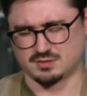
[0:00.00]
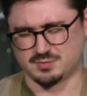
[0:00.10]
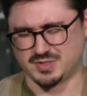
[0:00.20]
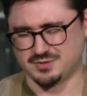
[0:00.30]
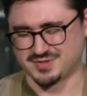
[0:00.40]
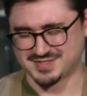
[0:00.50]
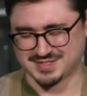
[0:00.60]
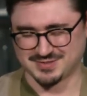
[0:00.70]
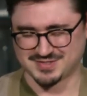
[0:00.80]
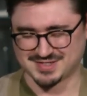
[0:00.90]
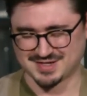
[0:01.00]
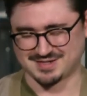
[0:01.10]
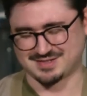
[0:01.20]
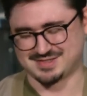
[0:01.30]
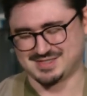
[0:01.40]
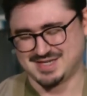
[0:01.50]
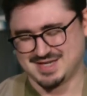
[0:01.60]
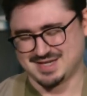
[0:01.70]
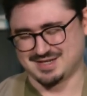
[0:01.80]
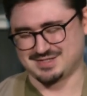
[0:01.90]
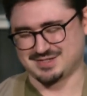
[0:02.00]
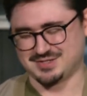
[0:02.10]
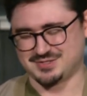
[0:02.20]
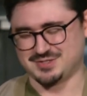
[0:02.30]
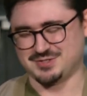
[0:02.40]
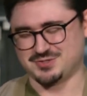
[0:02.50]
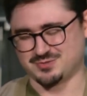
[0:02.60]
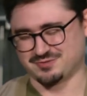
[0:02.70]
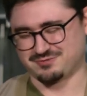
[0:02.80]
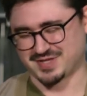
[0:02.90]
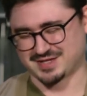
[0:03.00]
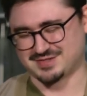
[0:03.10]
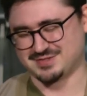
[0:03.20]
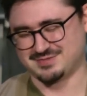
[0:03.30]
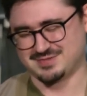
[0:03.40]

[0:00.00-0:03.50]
And may you continue to guide us to continue to reflect